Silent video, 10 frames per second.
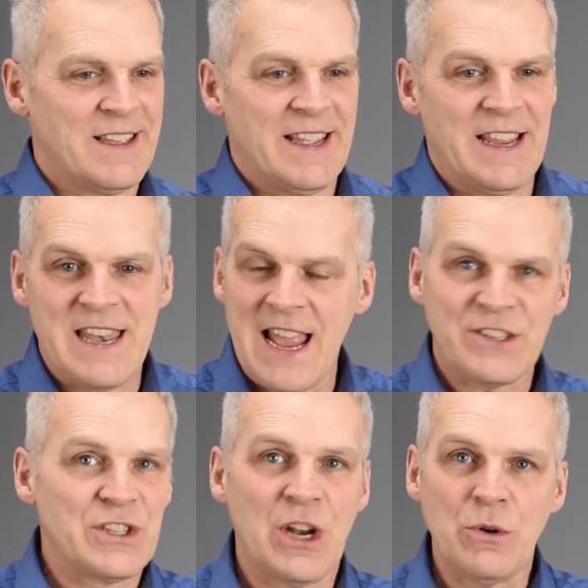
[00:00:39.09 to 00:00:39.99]
in next
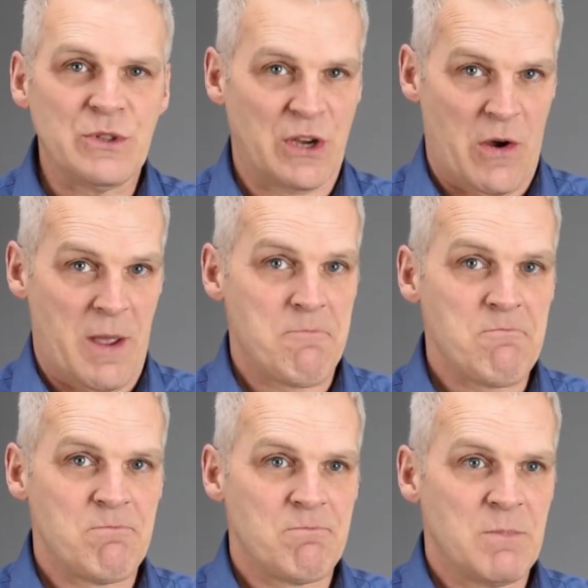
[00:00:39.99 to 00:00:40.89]
to no time
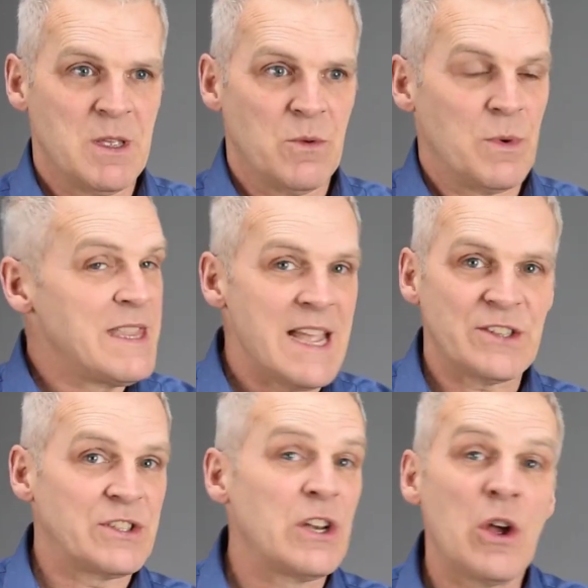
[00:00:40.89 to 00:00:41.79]
with
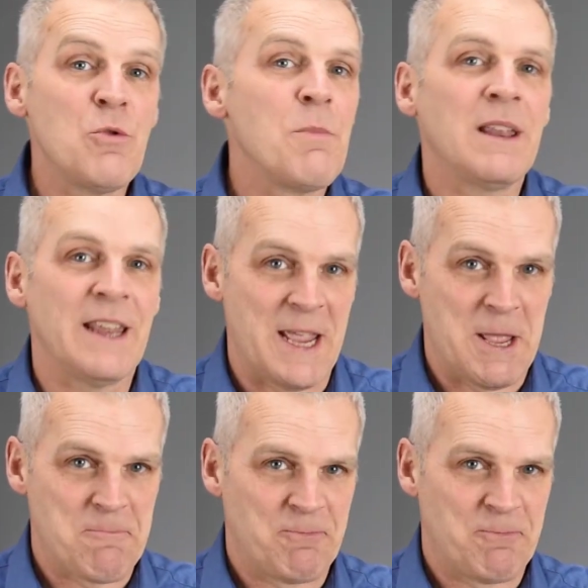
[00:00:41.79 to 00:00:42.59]
next to no money.